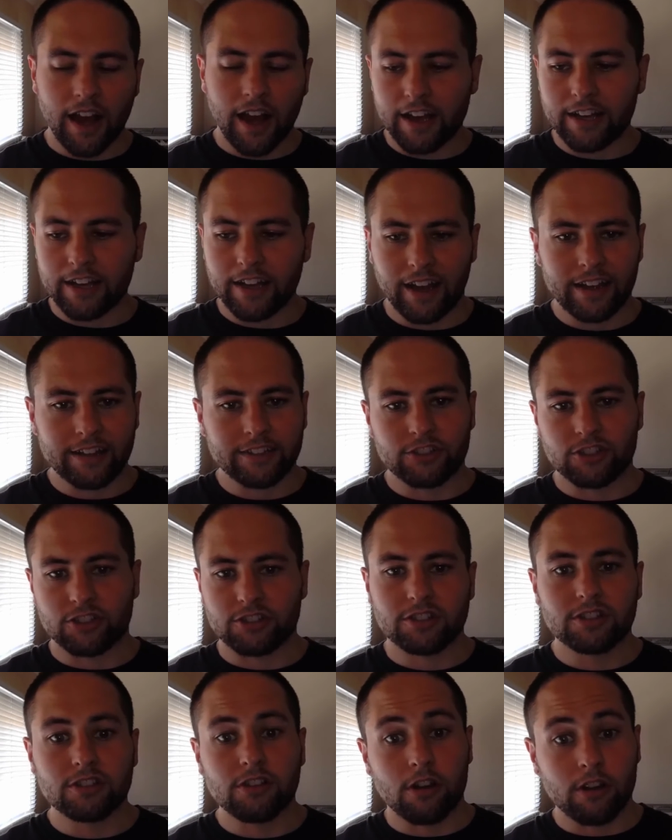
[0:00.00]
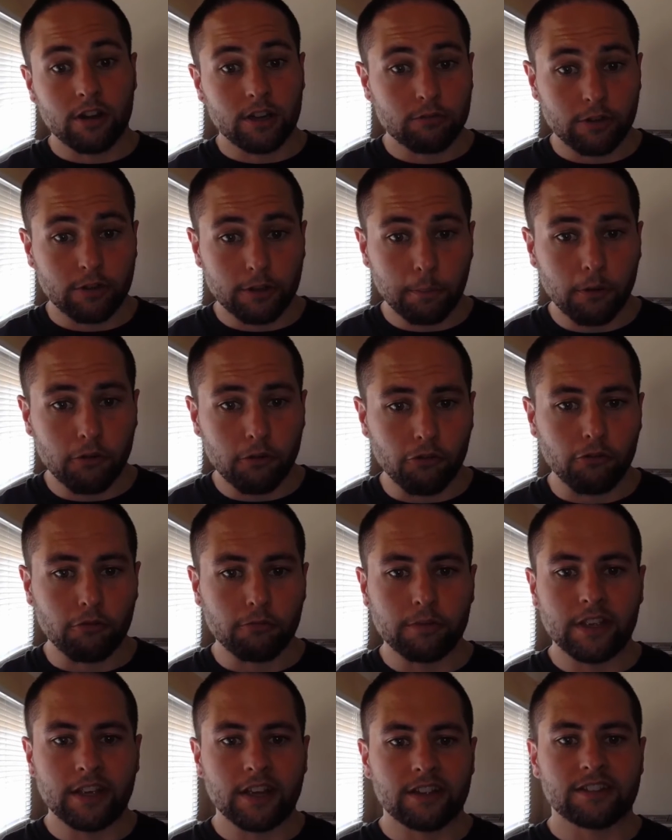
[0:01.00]
I just started with pull
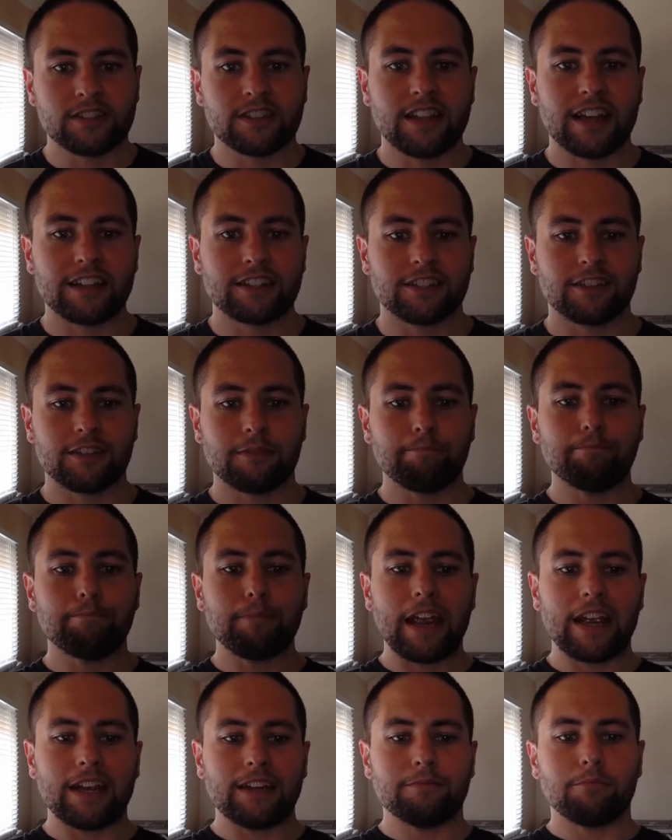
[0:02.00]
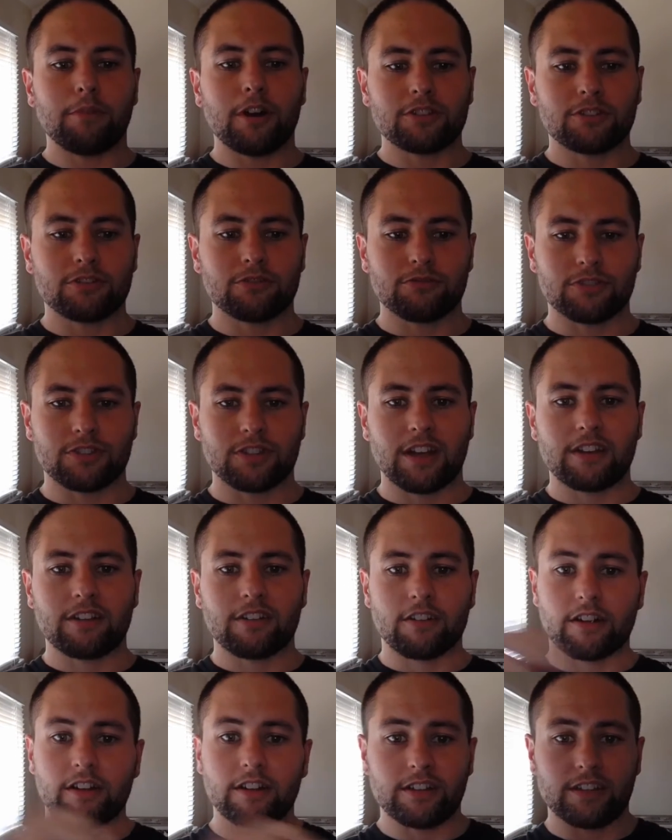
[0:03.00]
because that's the main muscles that
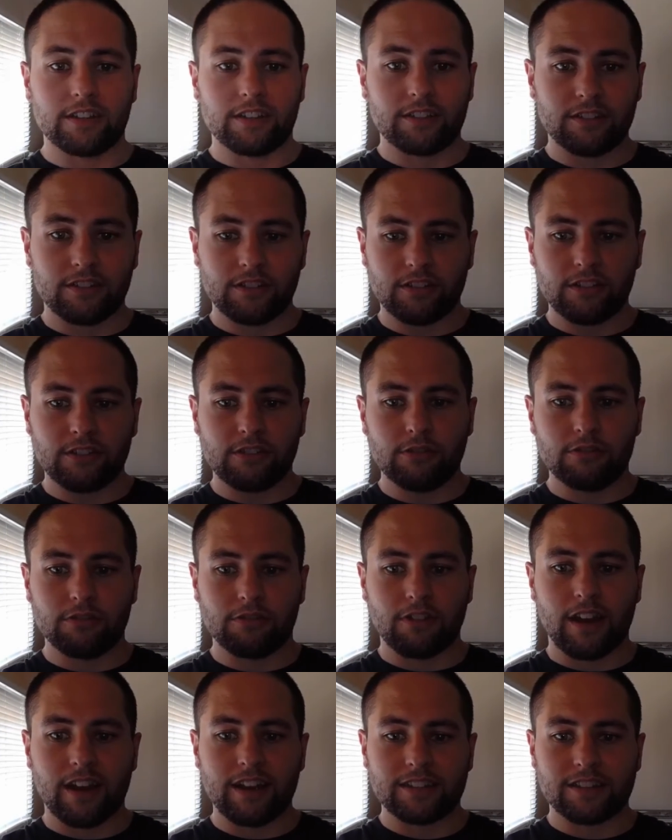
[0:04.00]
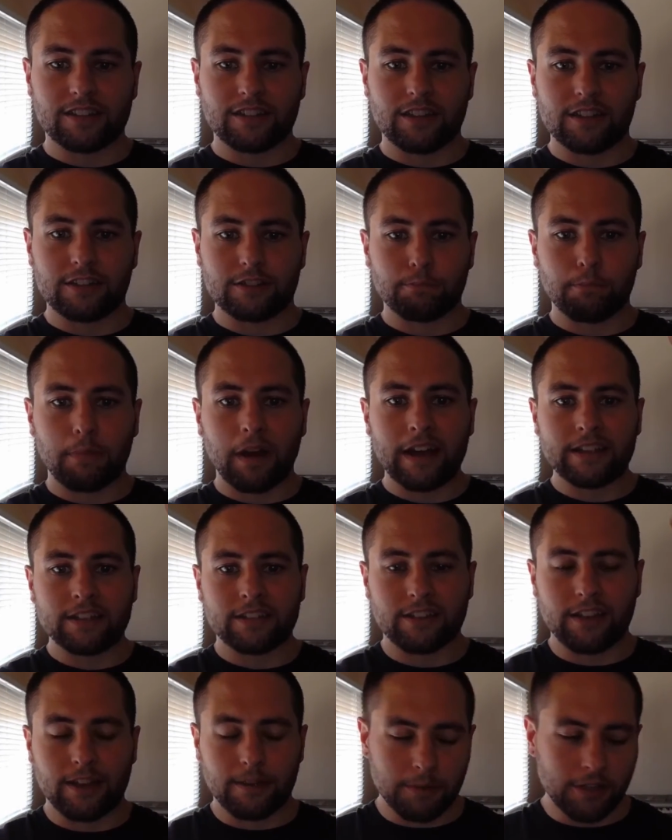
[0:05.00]
are going to utilize this
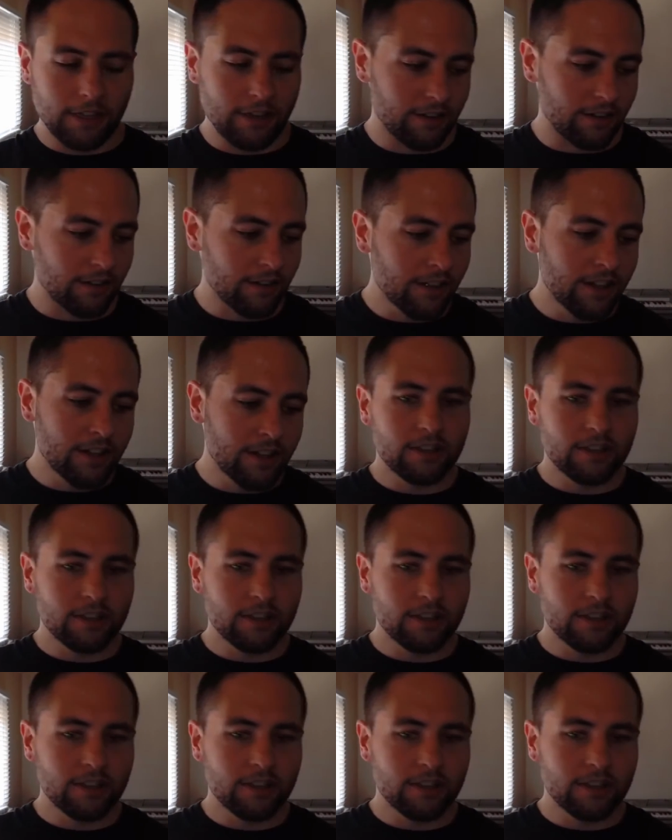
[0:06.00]
bicep here.